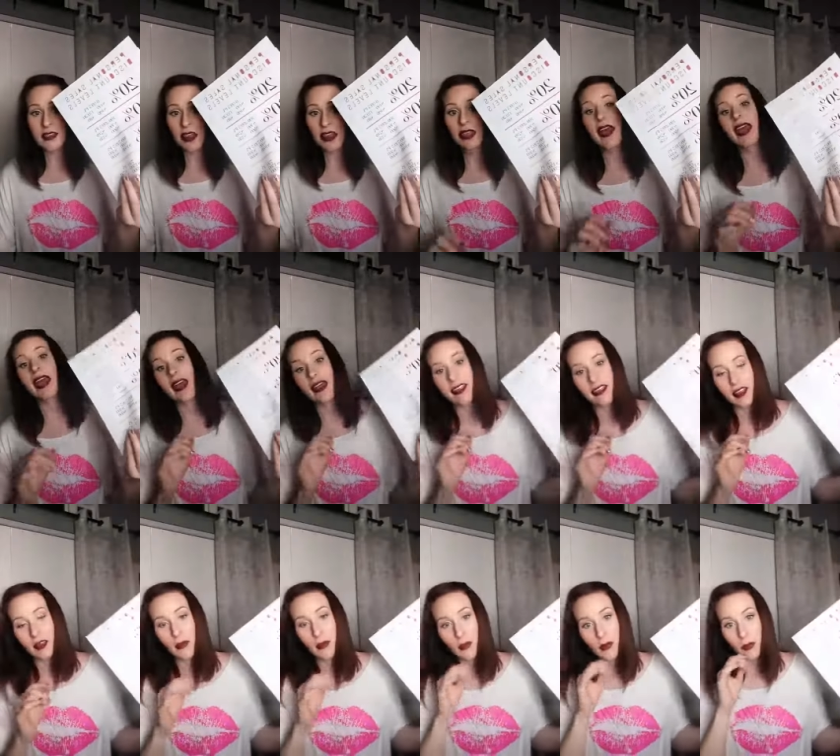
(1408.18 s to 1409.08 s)
that I
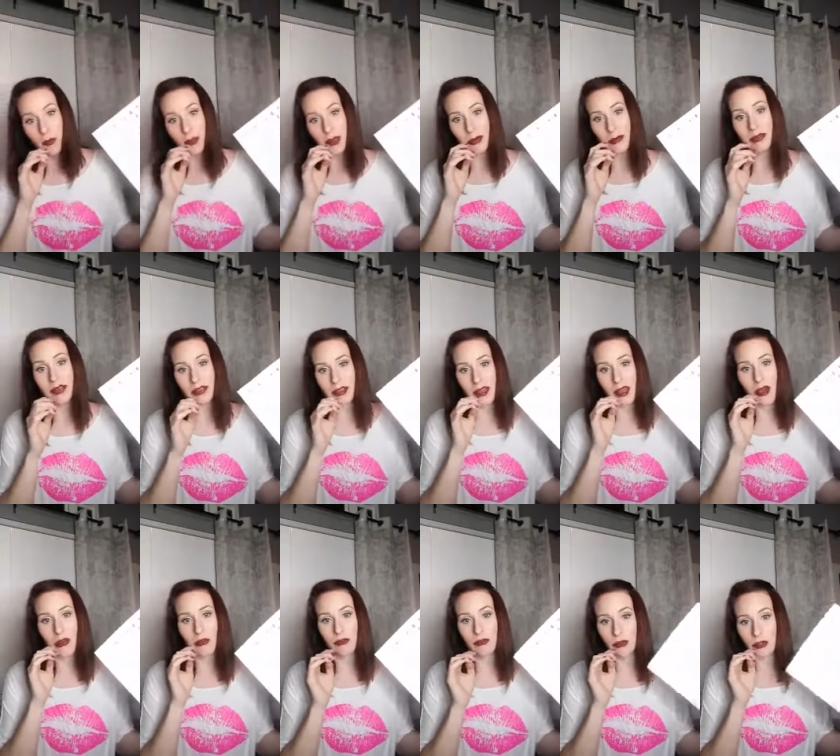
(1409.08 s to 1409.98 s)
think will be really
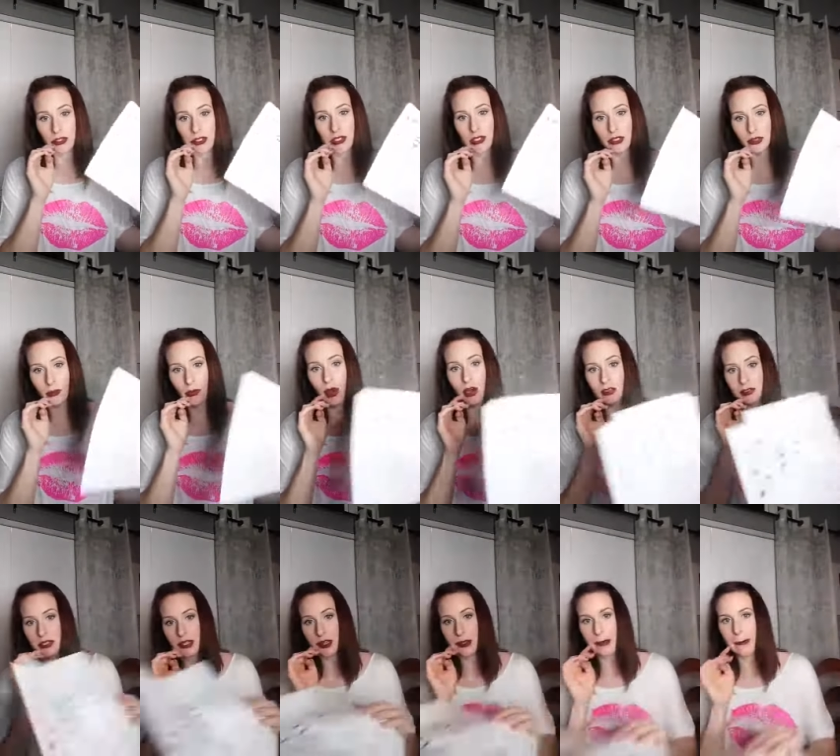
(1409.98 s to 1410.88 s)
helpful to you
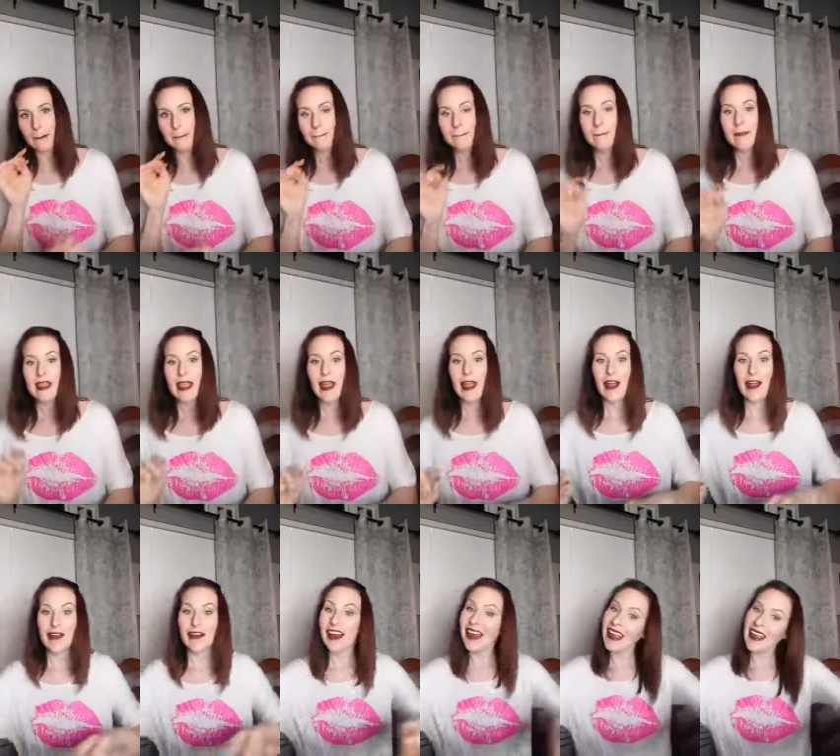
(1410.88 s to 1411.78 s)
also.
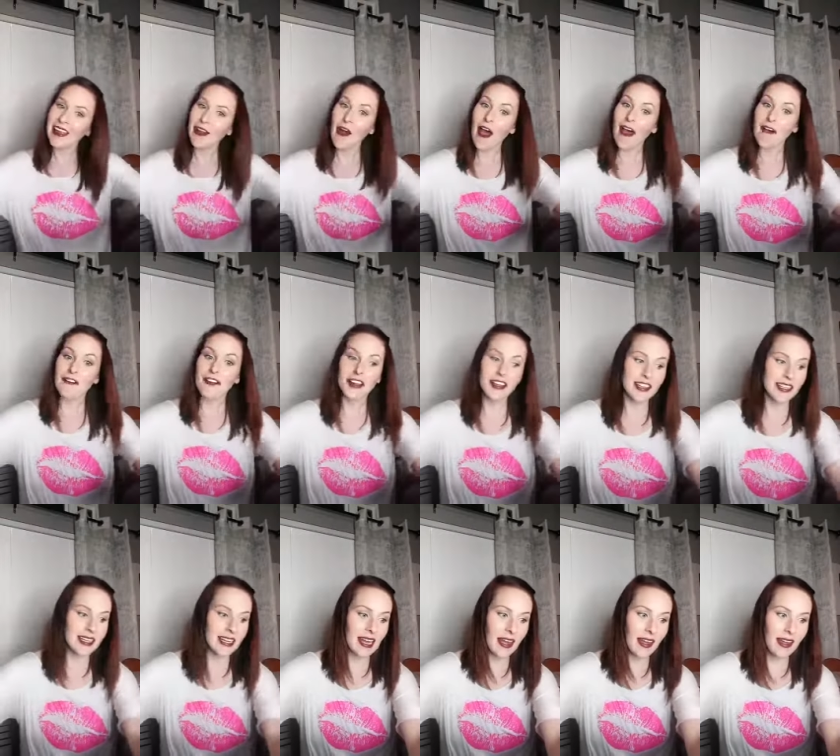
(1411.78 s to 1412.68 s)
All right, y'all have a good
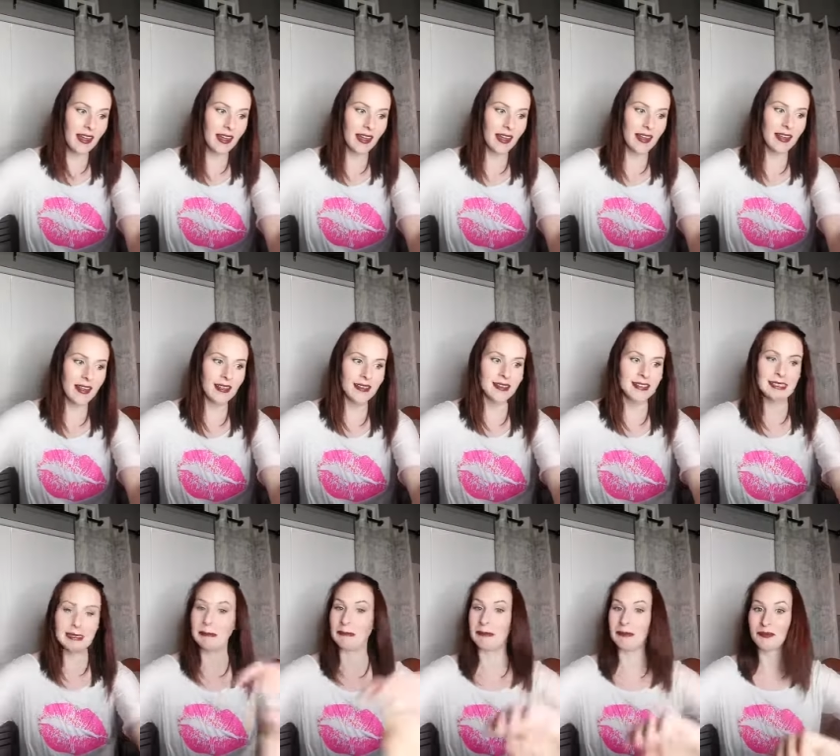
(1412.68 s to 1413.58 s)
night.
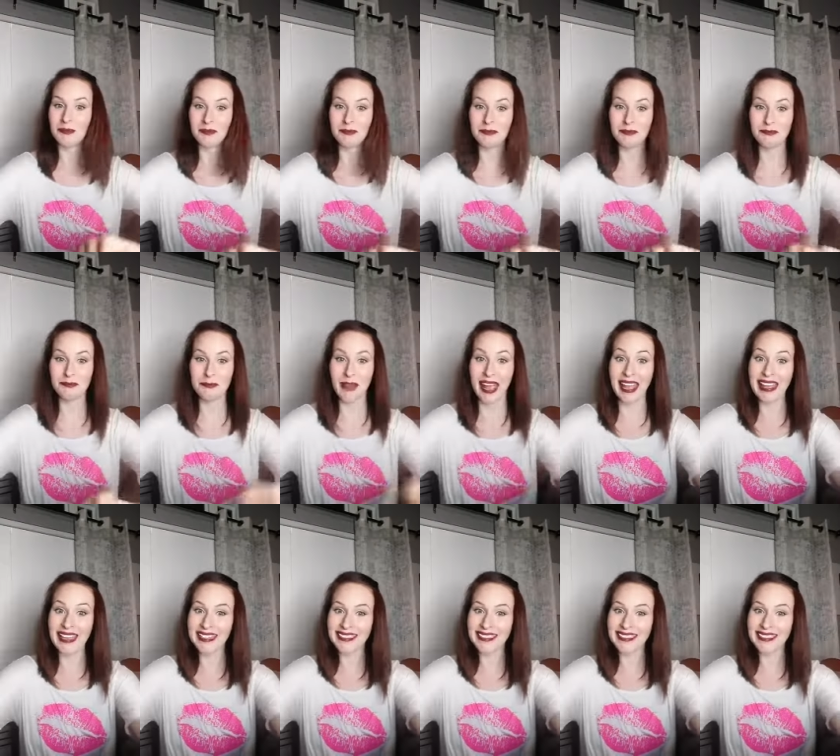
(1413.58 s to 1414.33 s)
Bye.